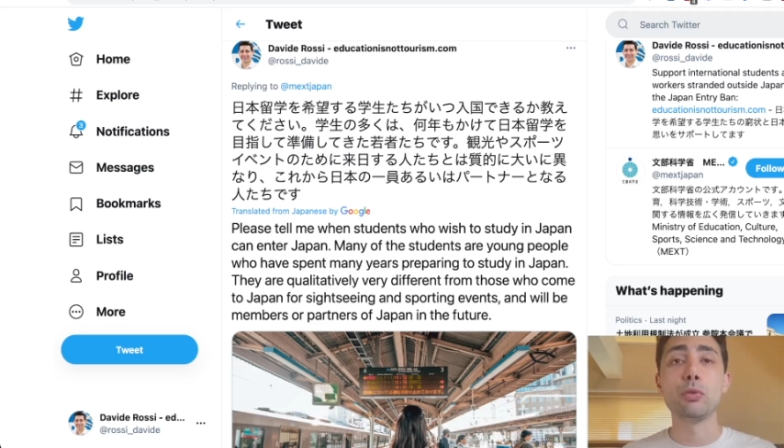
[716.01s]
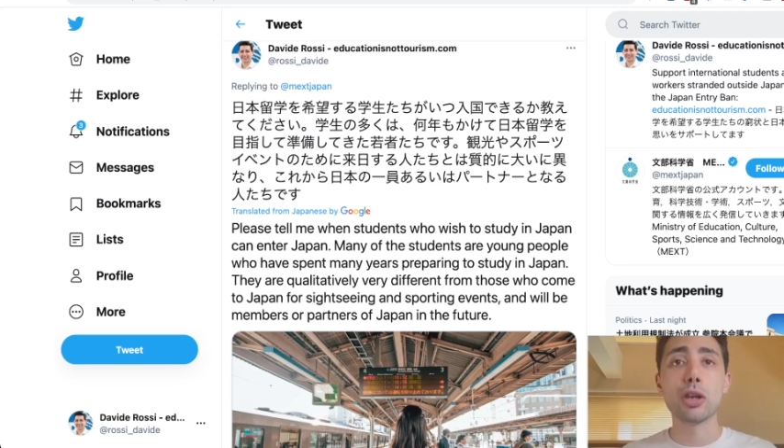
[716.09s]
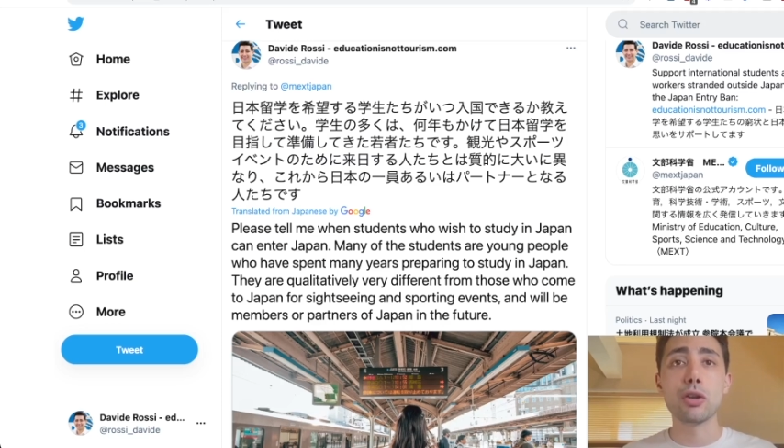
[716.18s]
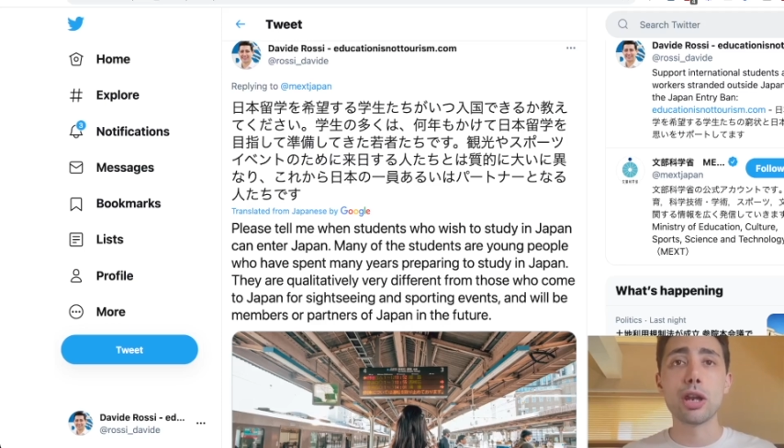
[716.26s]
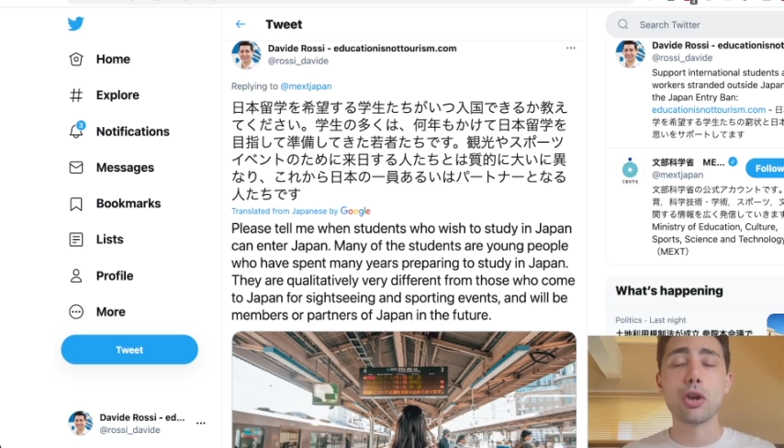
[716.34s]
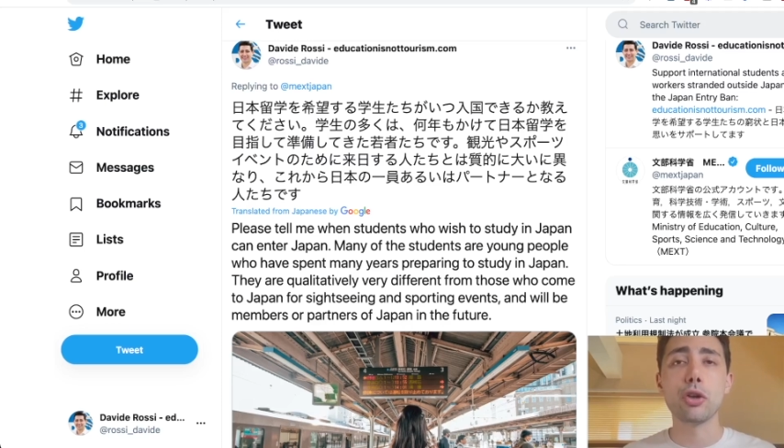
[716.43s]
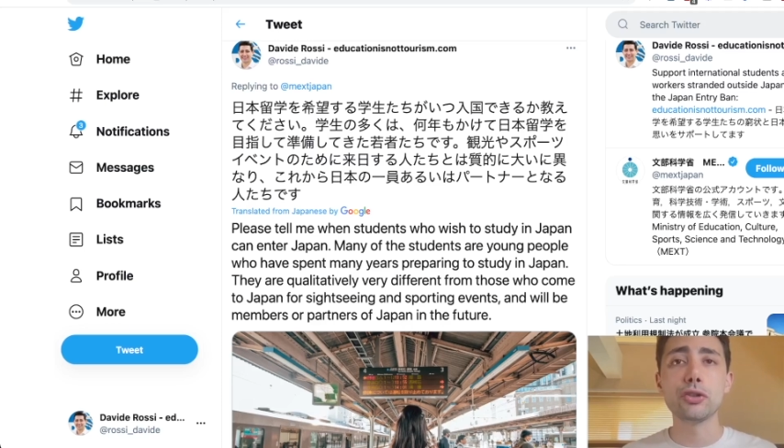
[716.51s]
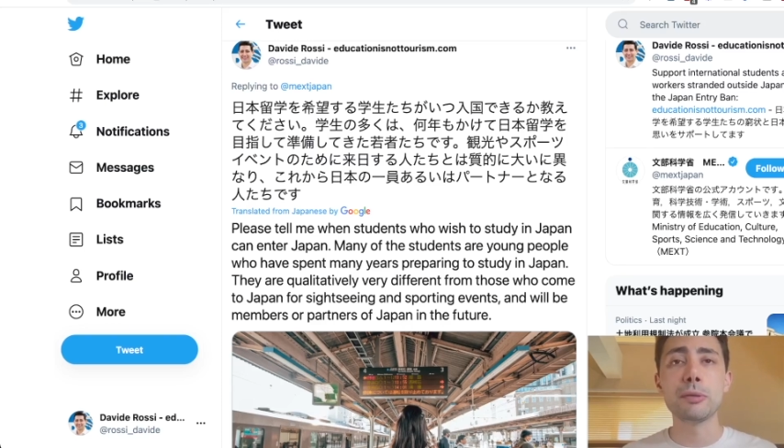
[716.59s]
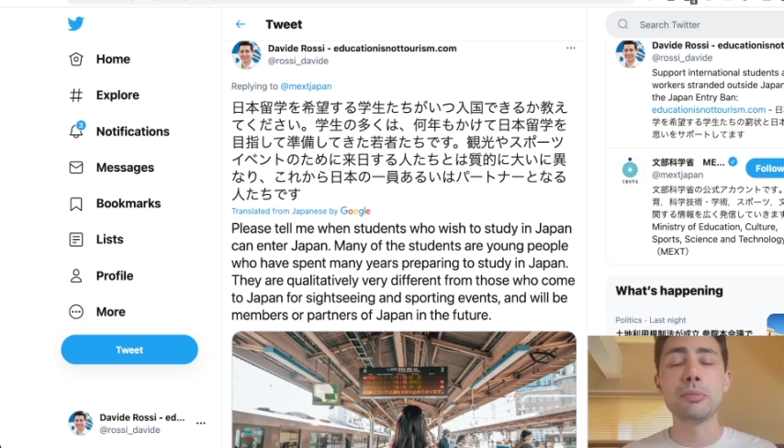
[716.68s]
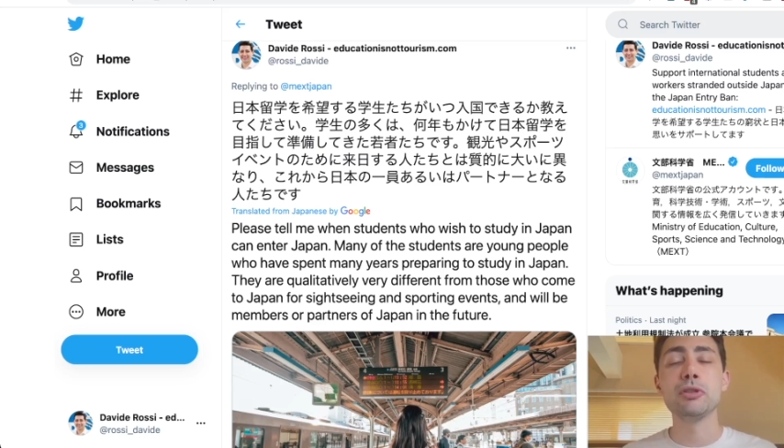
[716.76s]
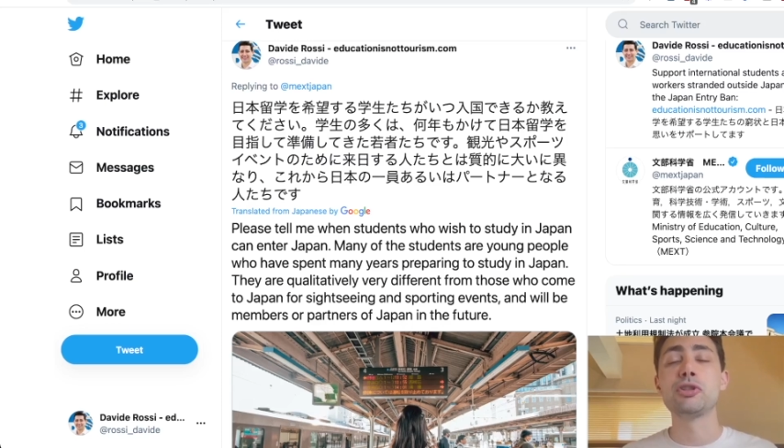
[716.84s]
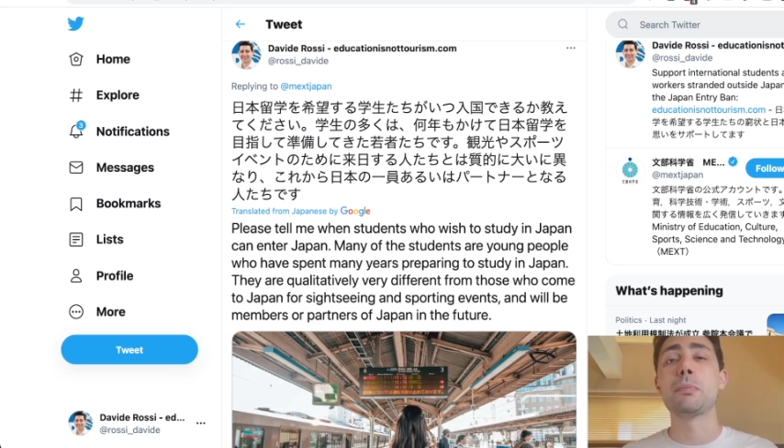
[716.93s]
we are going to
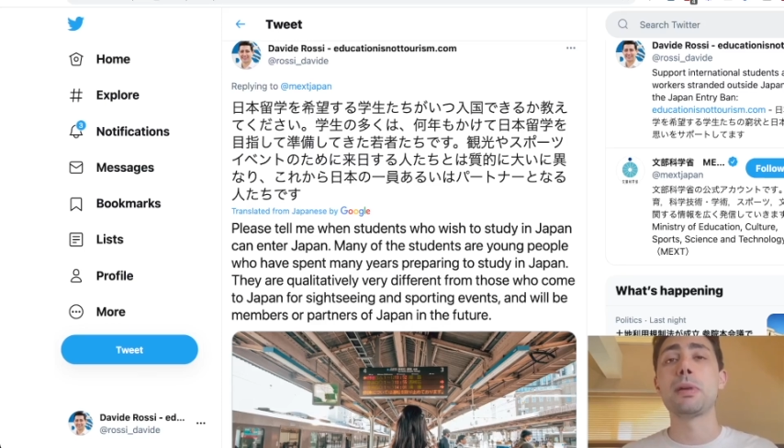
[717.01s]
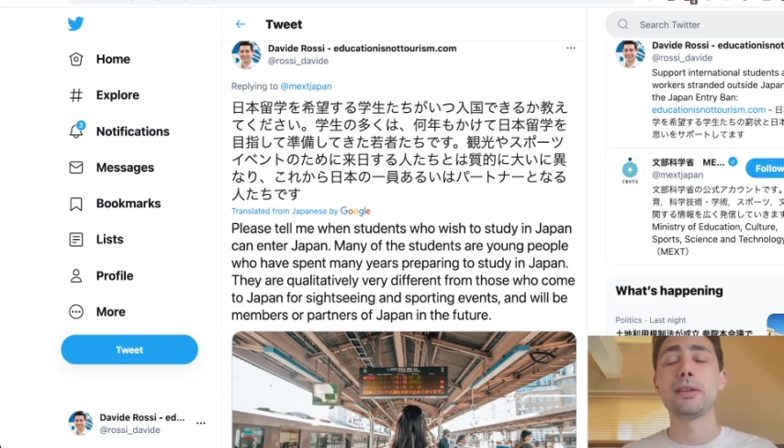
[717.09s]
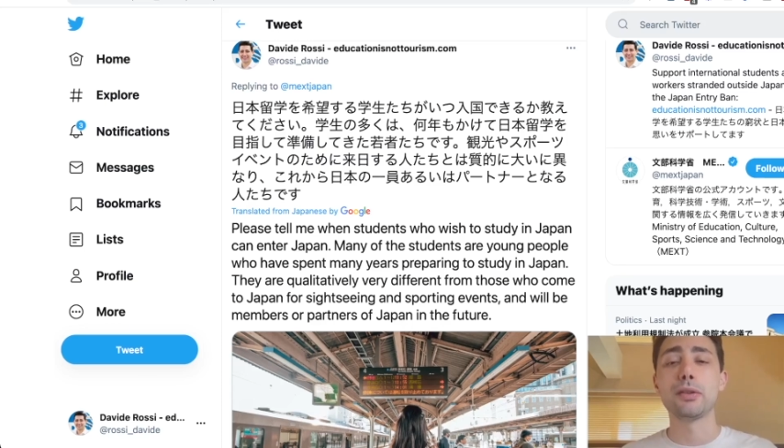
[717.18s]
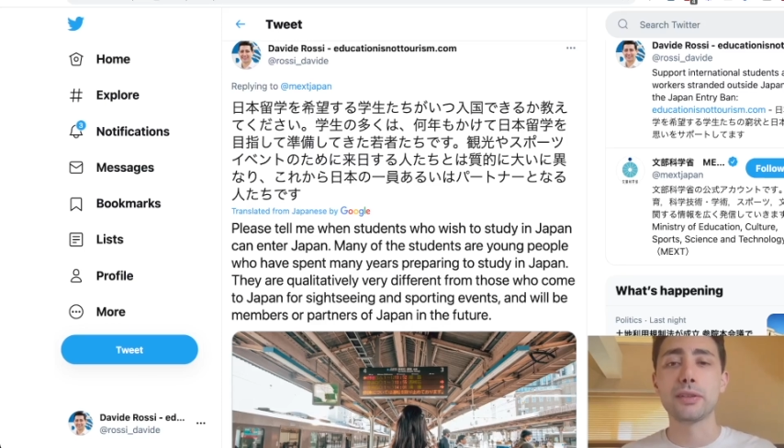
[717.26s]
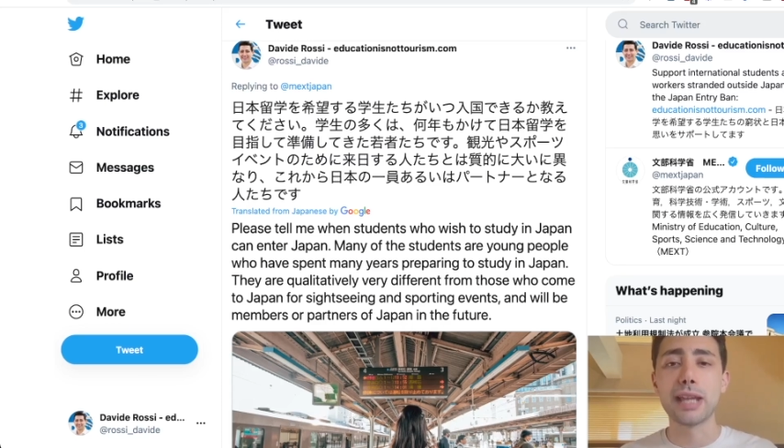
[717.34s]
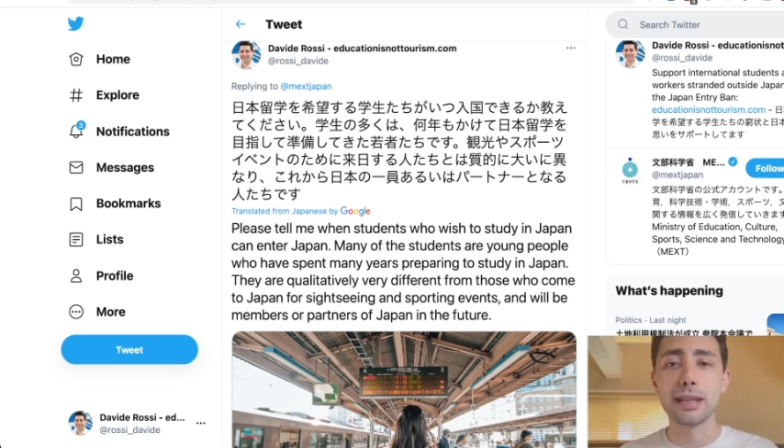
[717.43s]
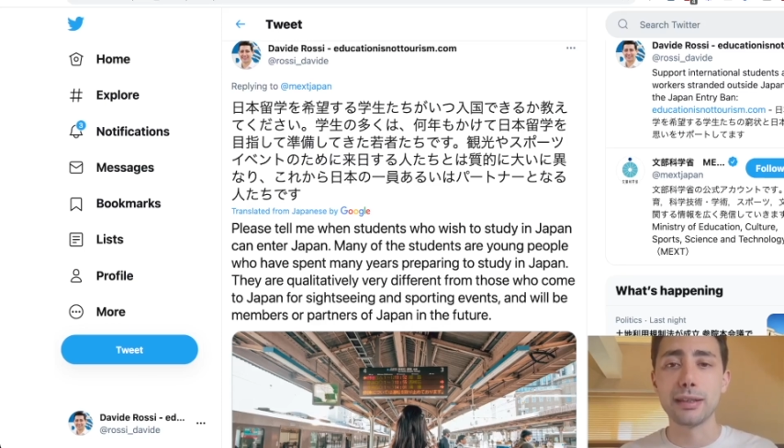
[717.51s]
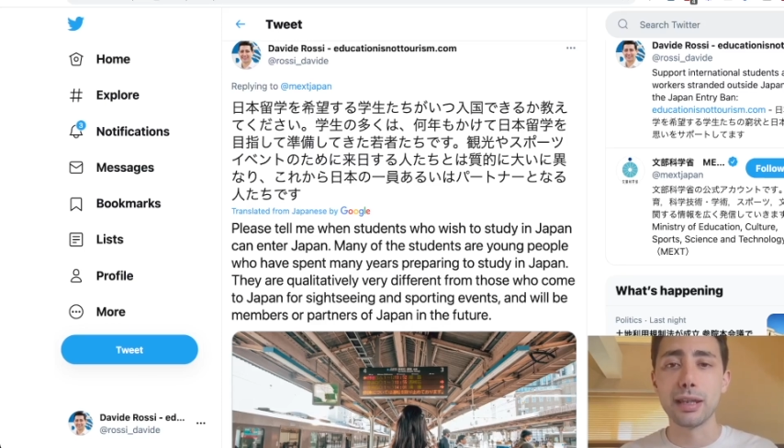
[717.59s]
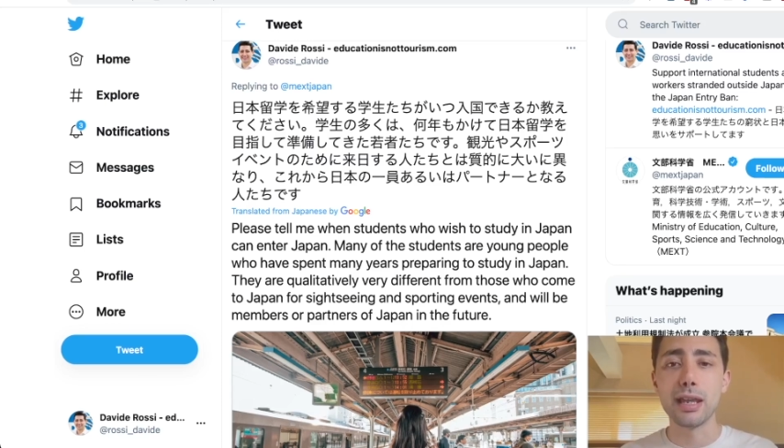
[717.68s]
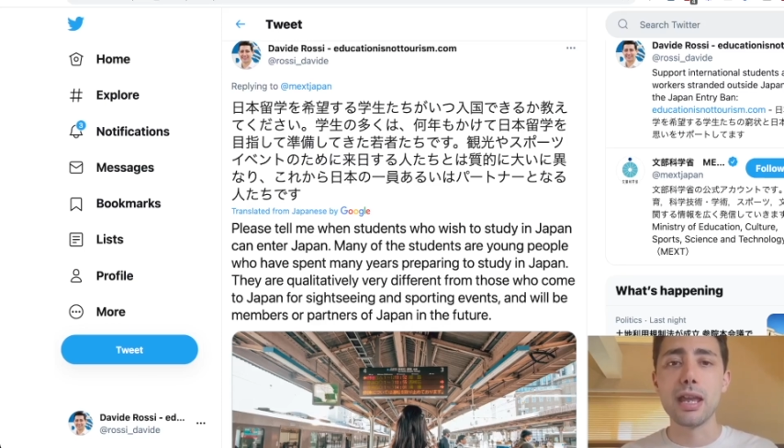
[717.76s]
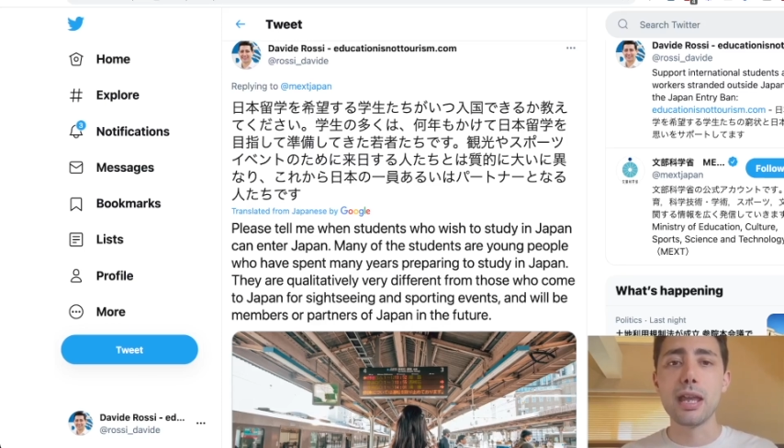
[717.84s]
contribute to Japan society.